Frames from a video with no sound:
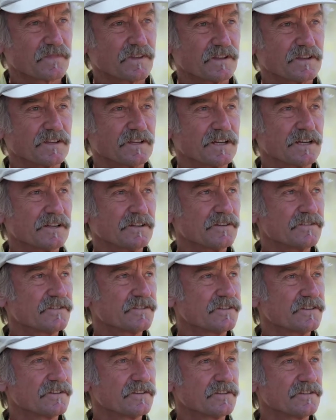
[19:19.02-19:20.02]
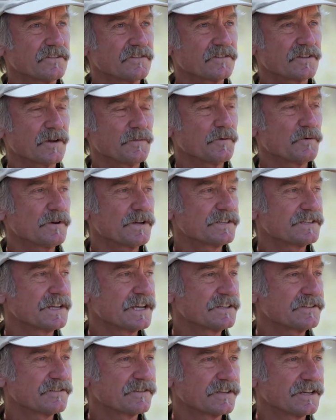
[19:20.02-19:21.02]
Yeah, there's a couple ways to
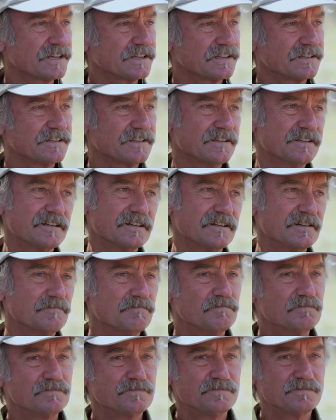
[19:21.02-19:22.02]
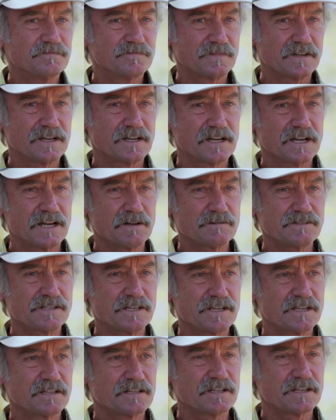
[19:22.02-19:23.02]
answer that. I would
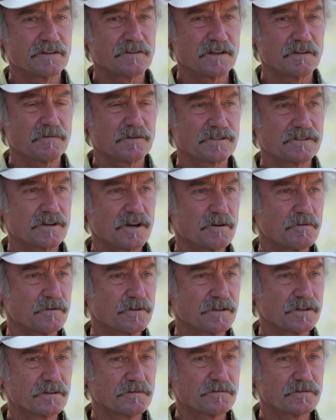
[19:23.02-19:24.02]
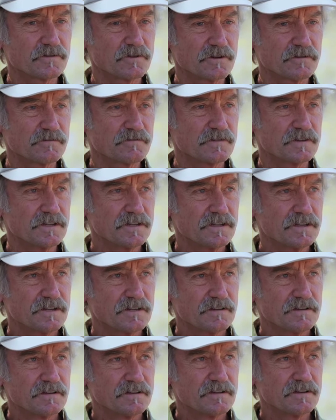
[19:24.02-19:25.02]
say if we start with a sort of
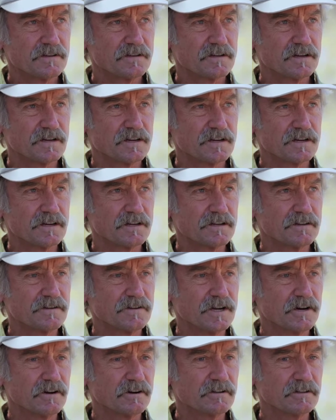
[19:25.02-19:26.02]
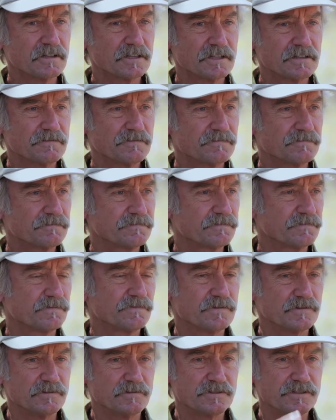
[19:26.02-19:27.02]
narrowly
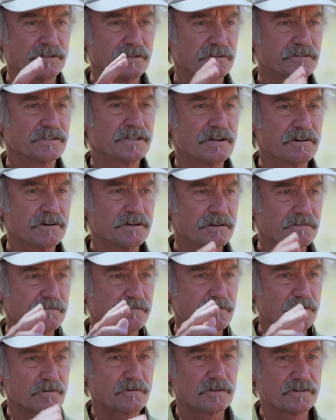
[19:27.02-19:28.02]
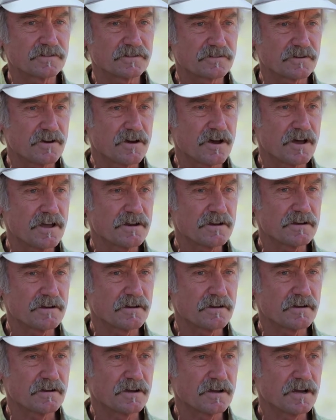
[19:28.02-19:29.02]
utilitarian focus on
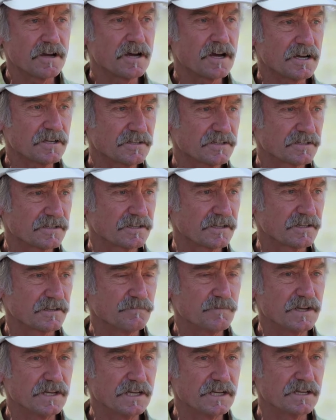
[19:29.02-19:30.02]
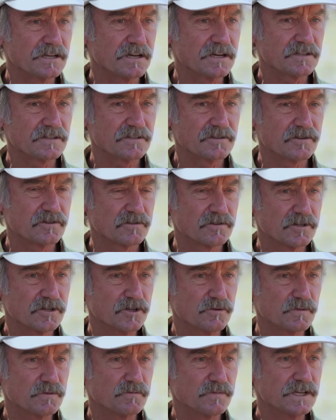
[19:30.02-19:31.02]
us, meaning us
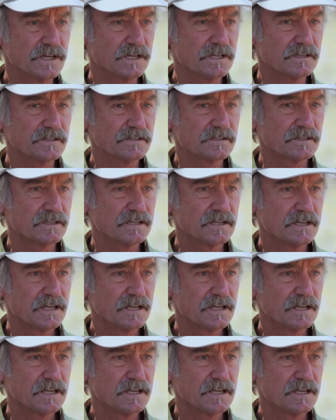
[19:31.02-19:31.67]
human beings,